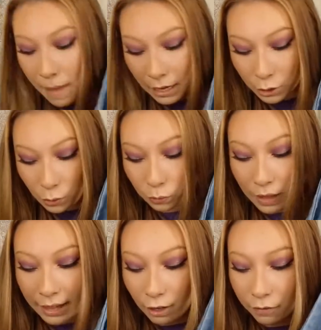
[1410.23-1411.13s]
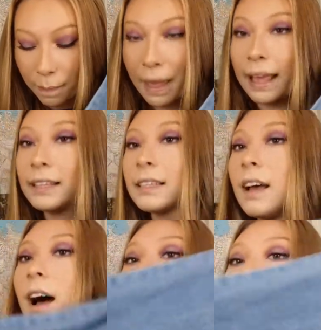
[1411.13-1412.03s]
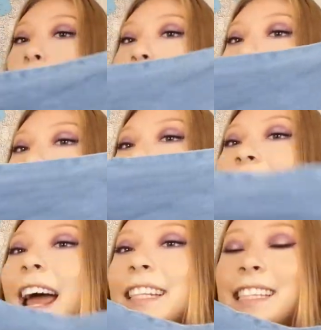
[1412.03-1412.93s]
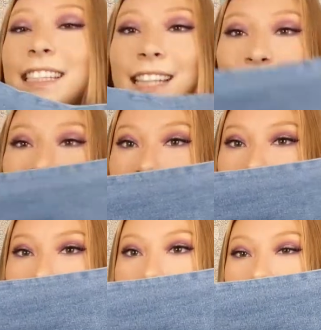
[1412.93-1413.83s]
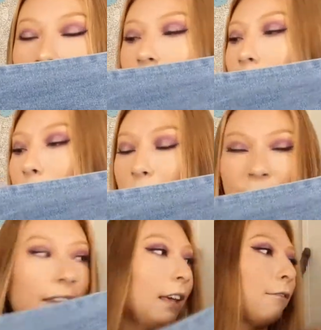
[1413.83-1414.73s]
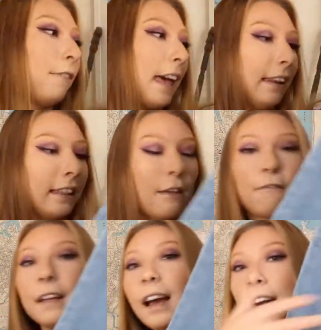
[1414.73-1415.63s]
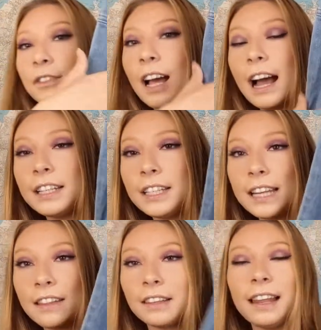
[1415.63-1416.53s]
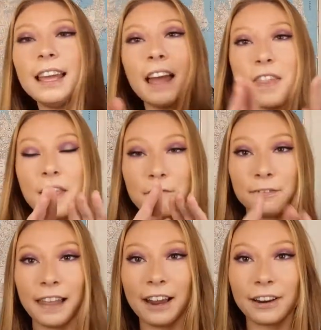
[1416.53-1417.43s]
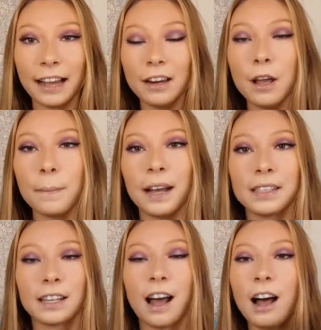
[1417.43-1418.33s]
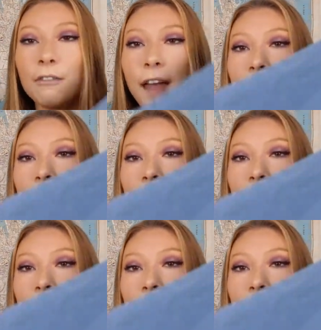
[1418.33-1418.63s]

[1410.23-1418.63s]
actual leg of the pants are flared, and it's such a nice fitting flare. Like, they fit kind of tighter down the leg, and then they flare out past the calf,